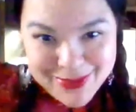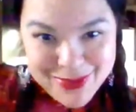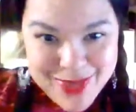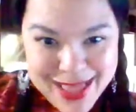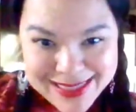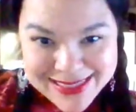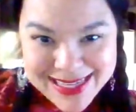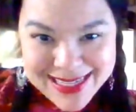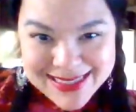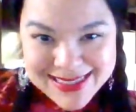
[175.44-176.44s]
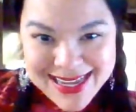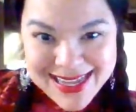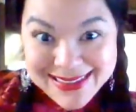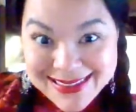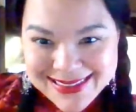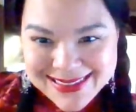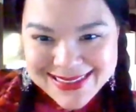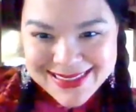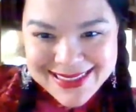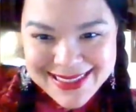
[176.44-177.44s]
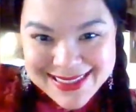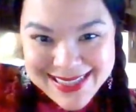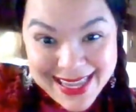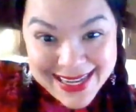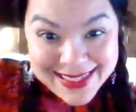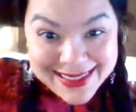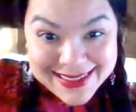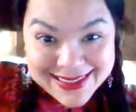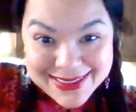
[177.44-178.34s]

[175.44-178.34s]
for Valentine's Day exciting.